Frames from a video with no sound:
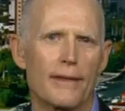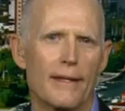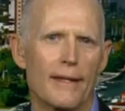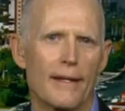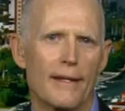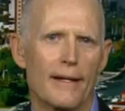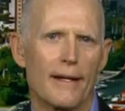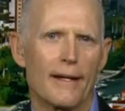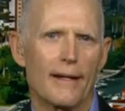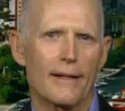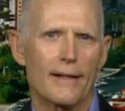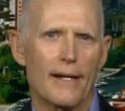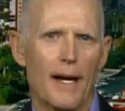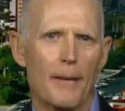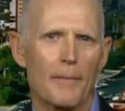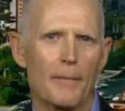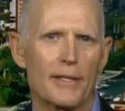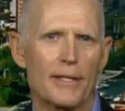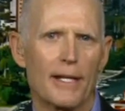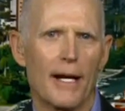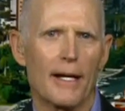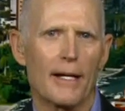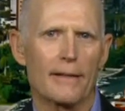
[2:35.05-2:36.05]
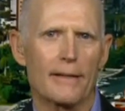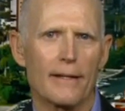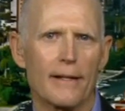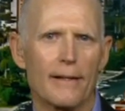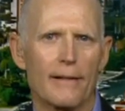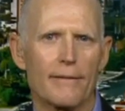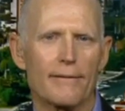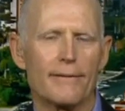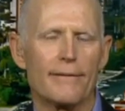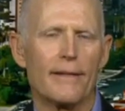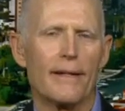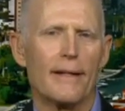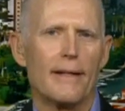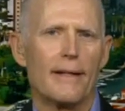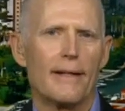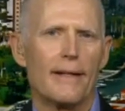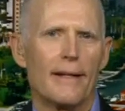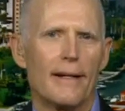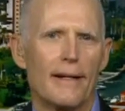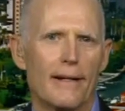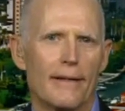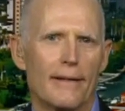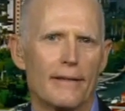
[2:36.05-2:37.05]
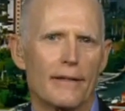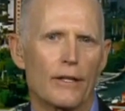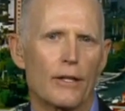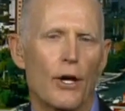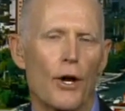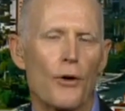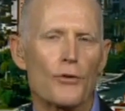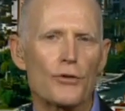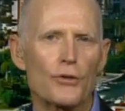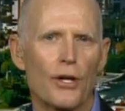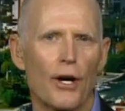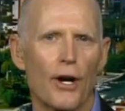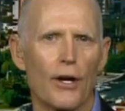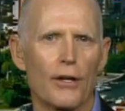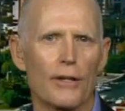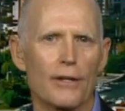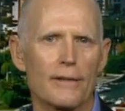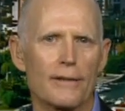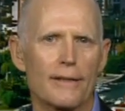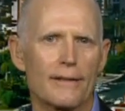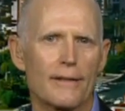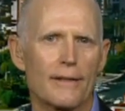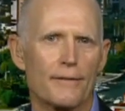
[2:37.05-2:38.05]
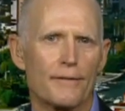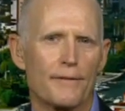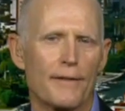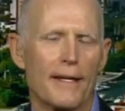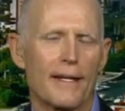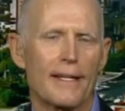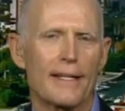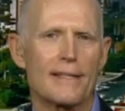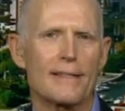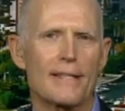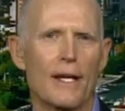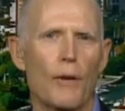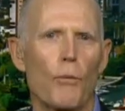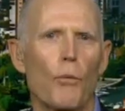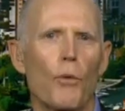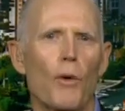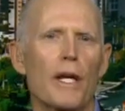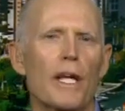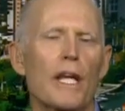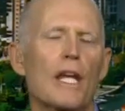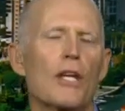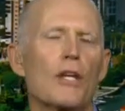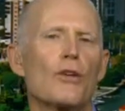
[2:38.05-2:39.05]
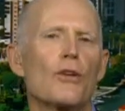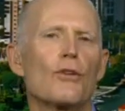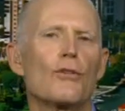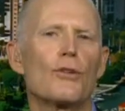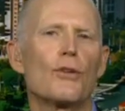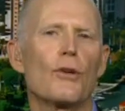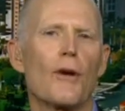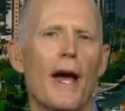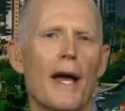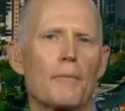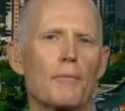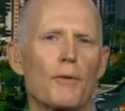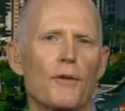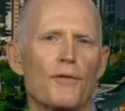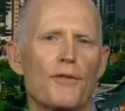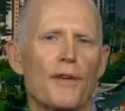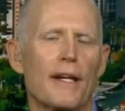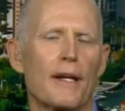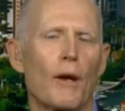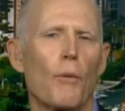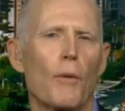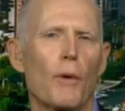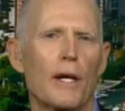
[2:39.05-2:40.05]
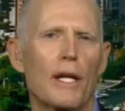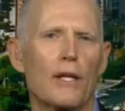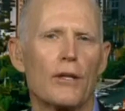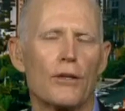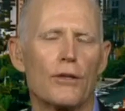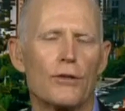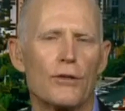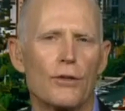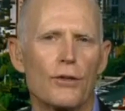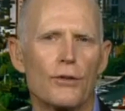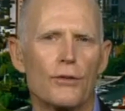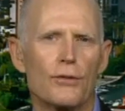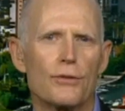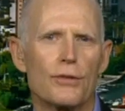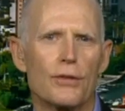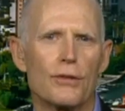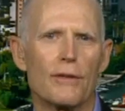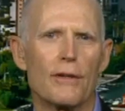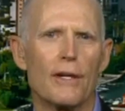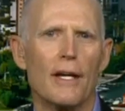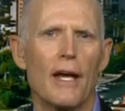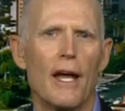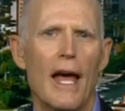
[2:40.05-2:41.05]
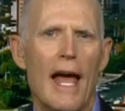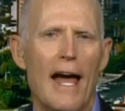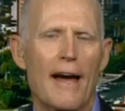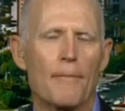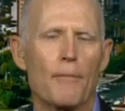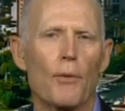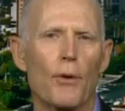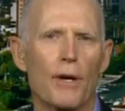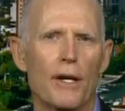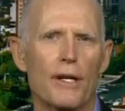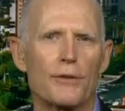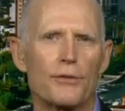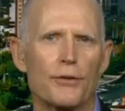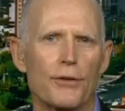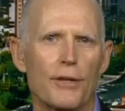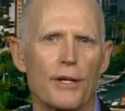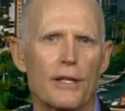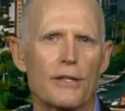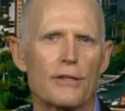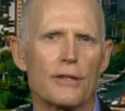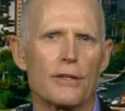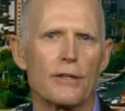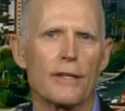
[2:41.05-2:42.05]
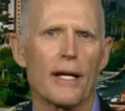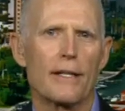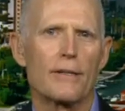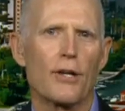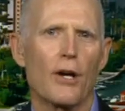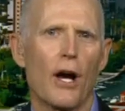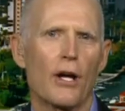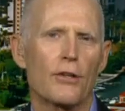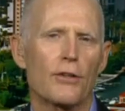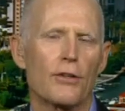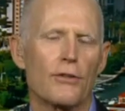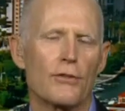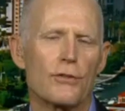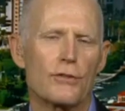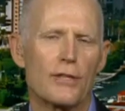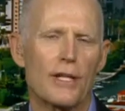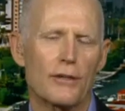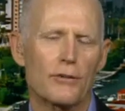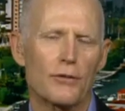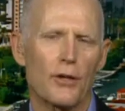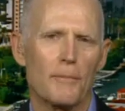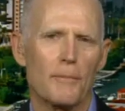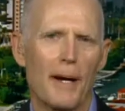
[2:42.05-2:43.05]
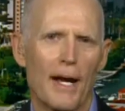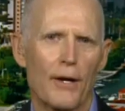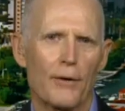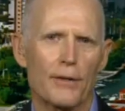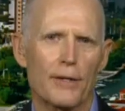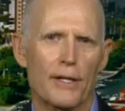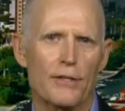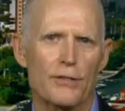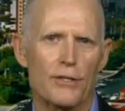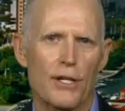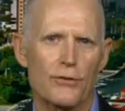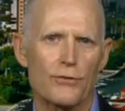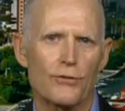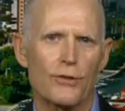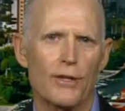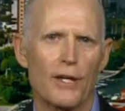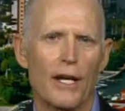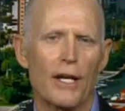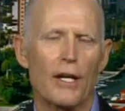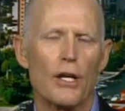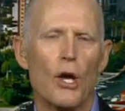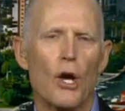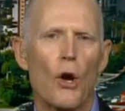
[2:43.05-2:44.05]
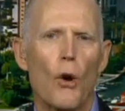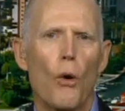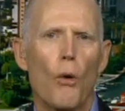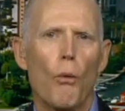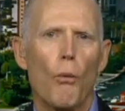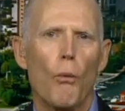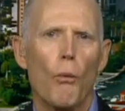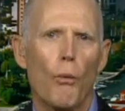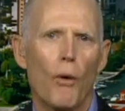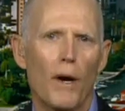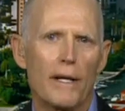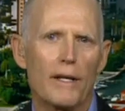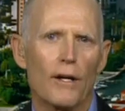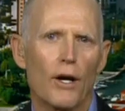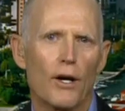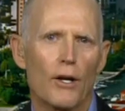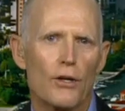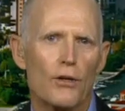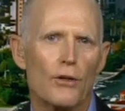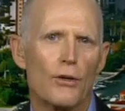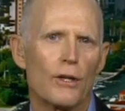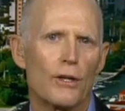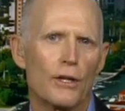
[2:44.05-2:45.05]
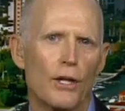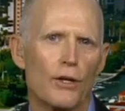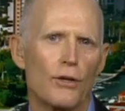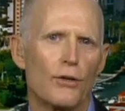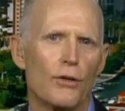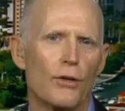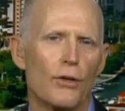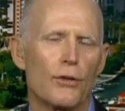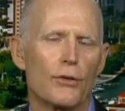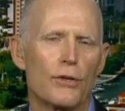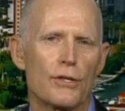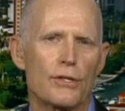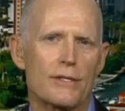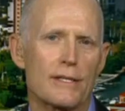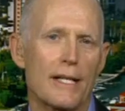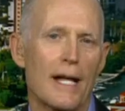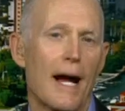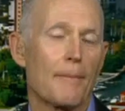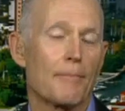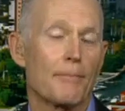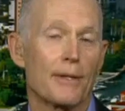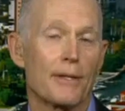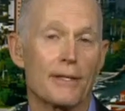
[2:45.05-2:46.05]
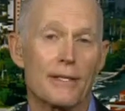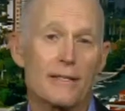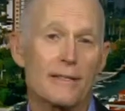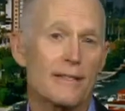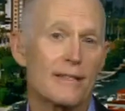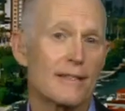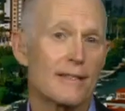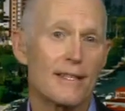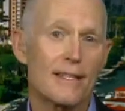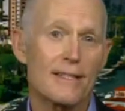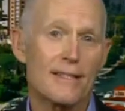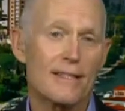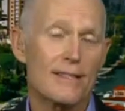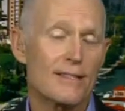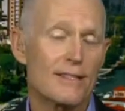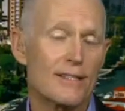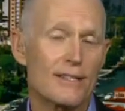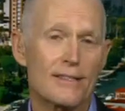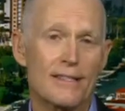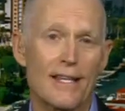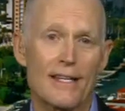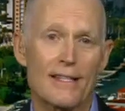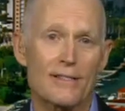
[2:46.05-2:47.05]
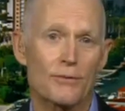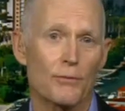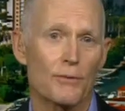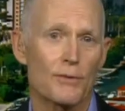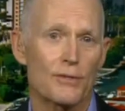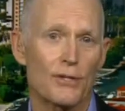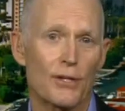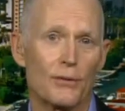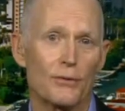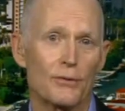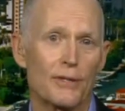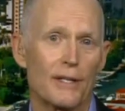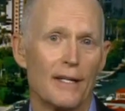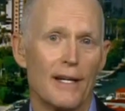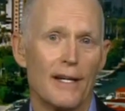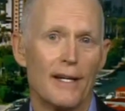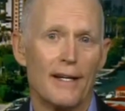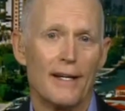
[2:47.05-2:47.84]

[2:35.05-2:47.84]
the commandant of the Coast Guard, Linda Fagan, say, what can you do, Admiral Fagan, what can you do to have more interdiction? I talked to Secretary Mayorkas yesterday. What are you going to do to stop this? This is just as a result